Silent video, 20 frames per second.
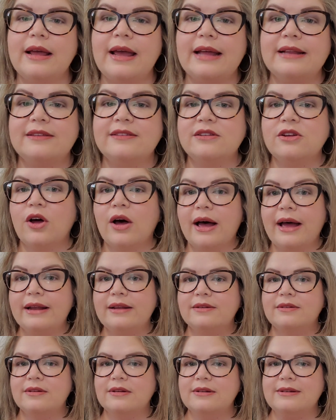it's
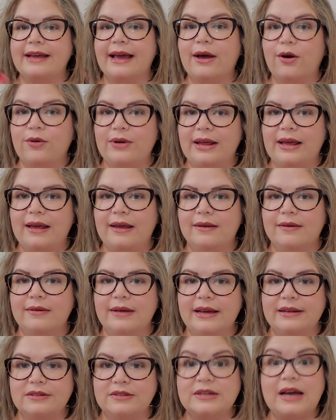not downy
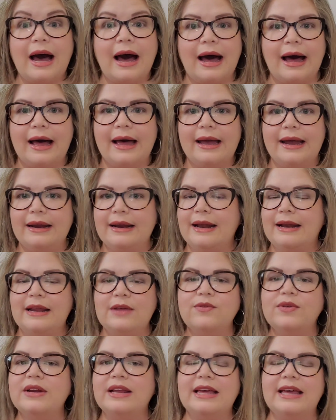and Tide and
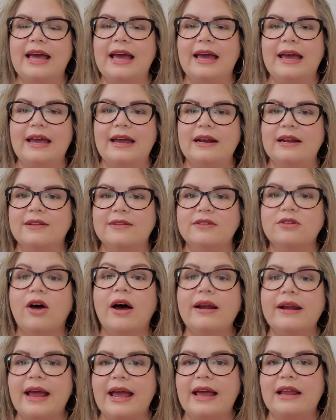even Gain. It's
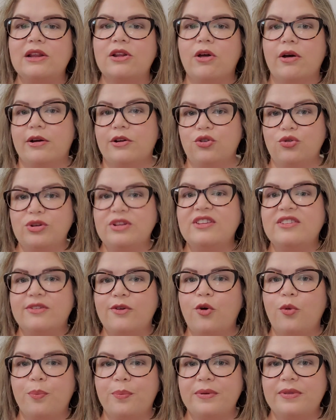not a laundry
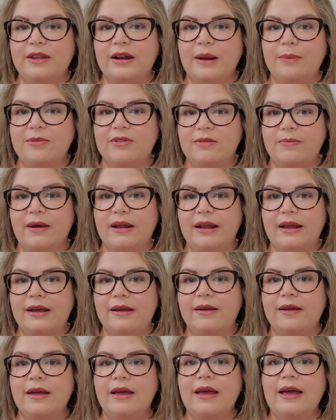soap that I'm
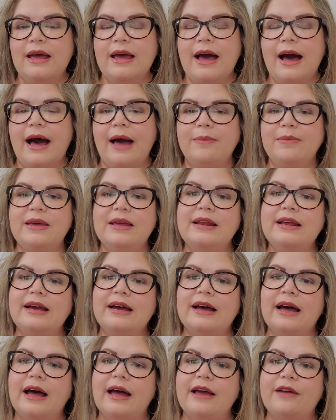smelling. I'm
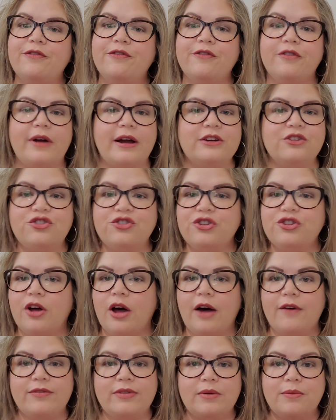getting a fresh
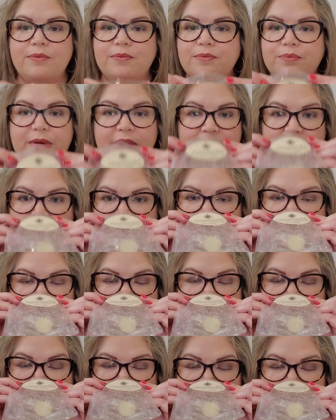off the
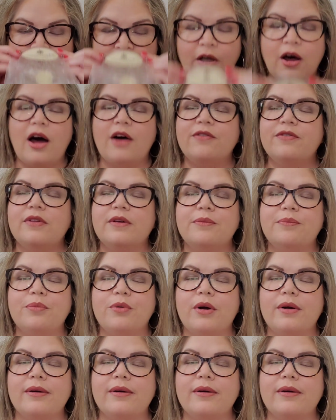peach, off the